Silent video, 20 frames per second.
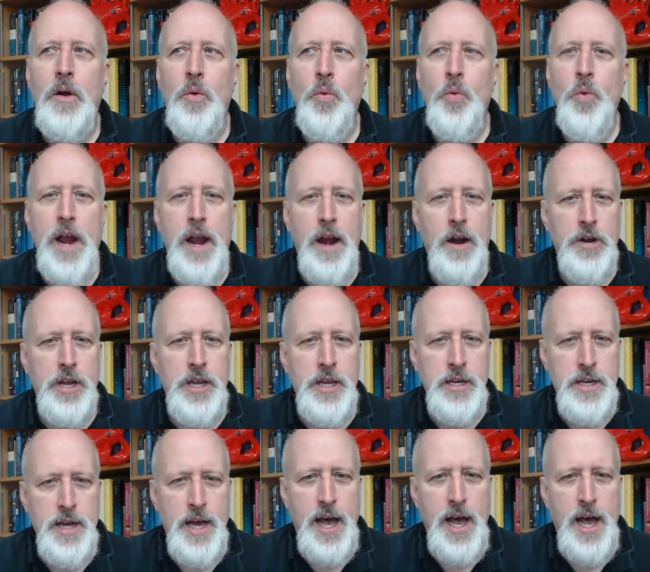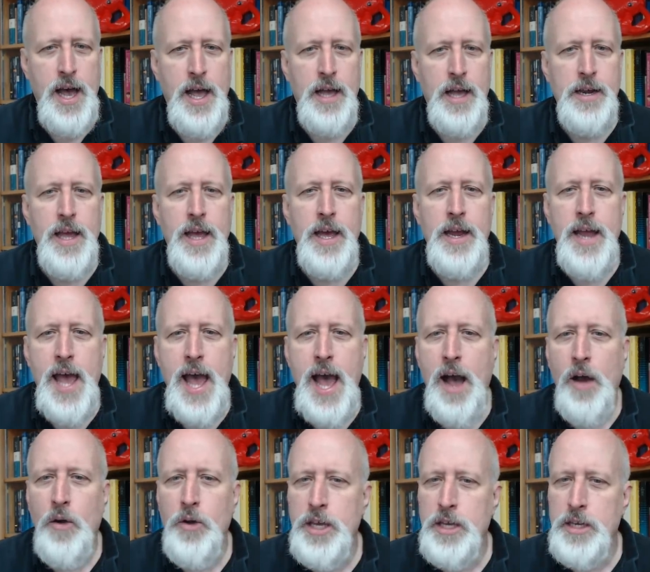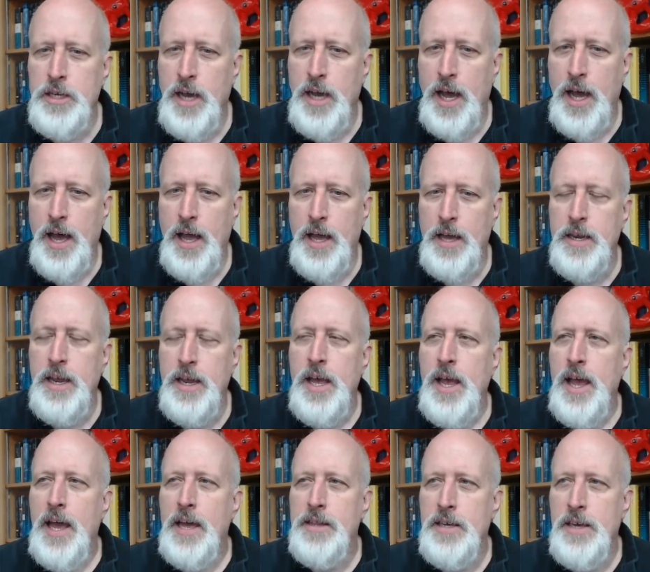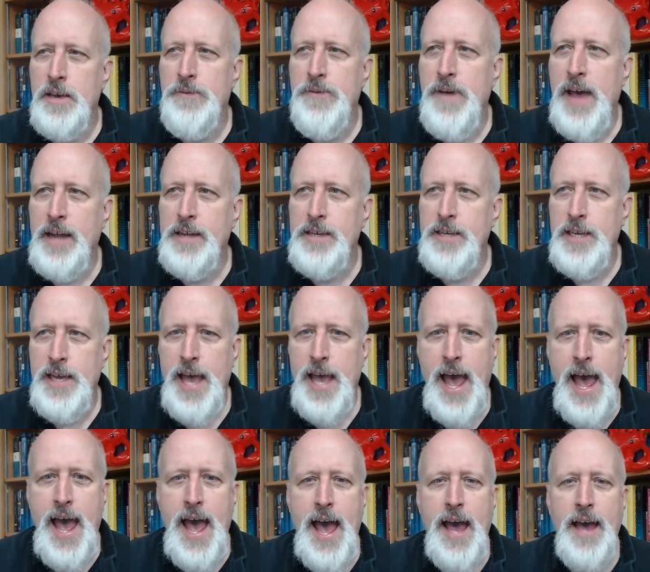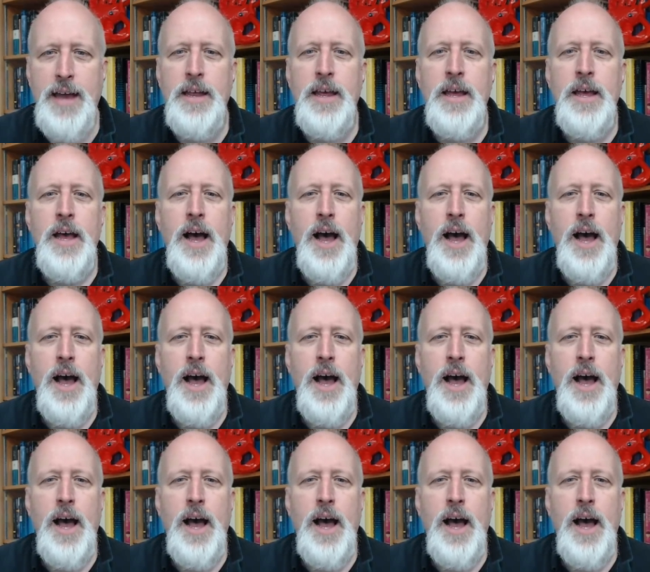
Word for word: where he died and how he died and the effect he had